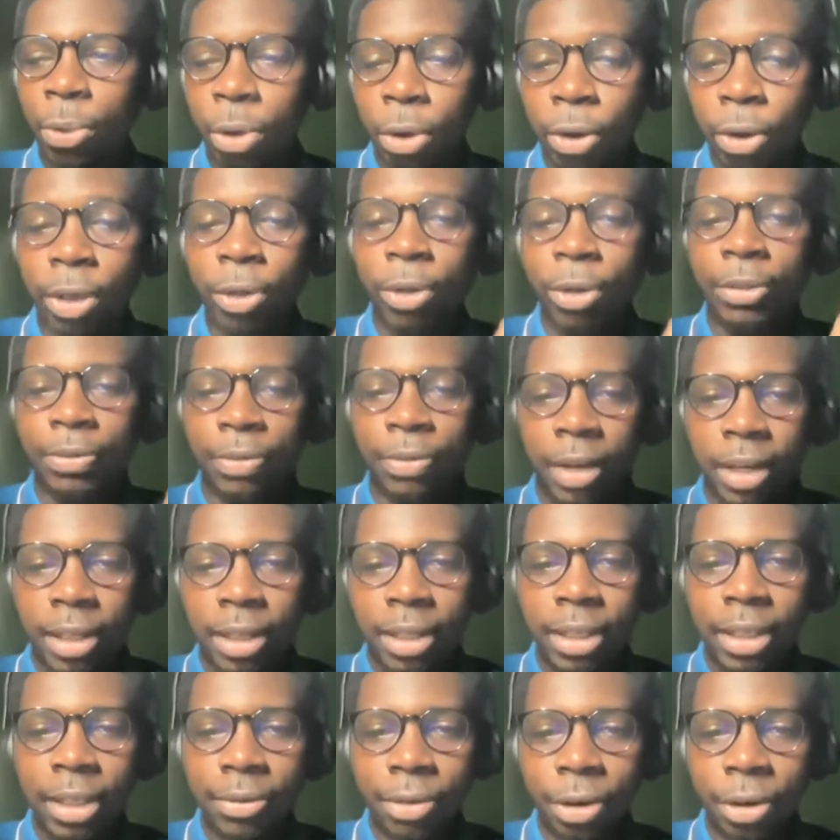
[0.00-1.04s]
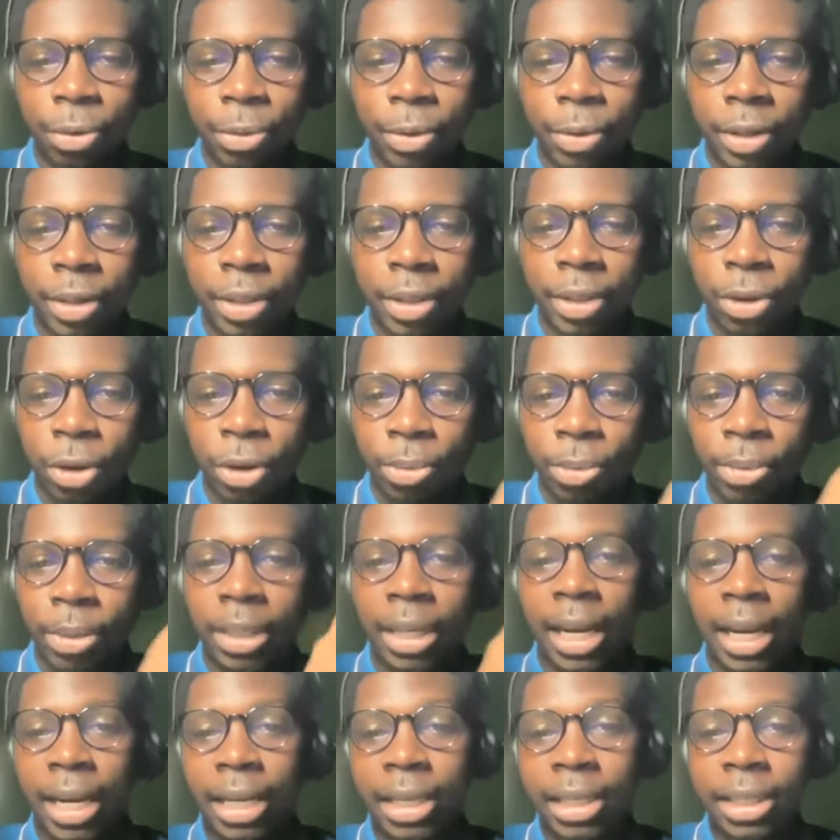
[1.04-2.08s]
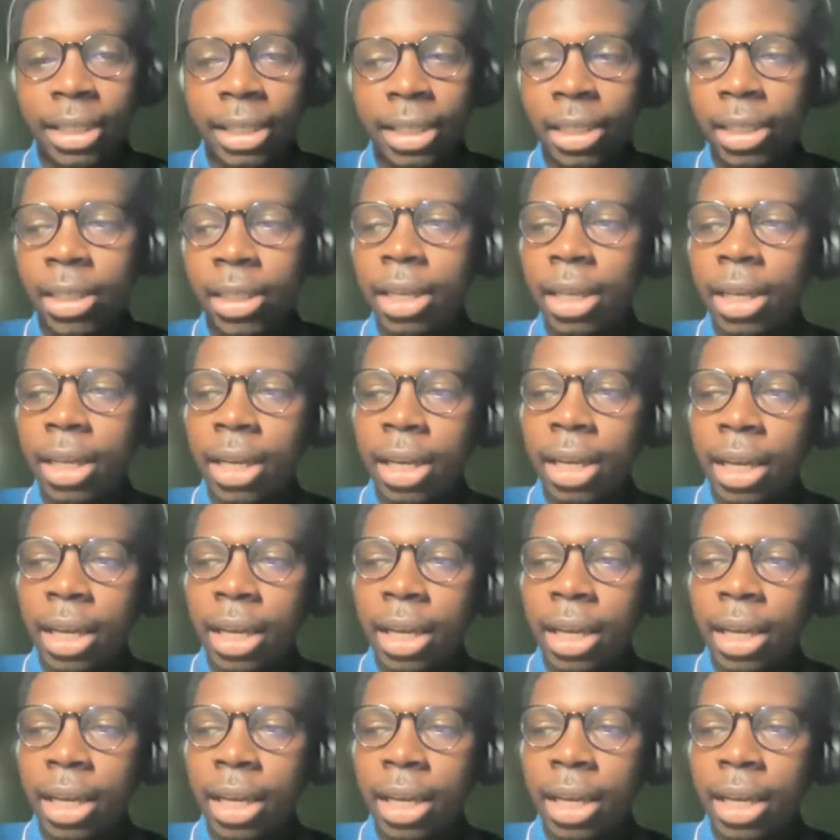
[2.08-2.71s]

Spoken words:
We know Okteto is fast, the dev environment comes in handy.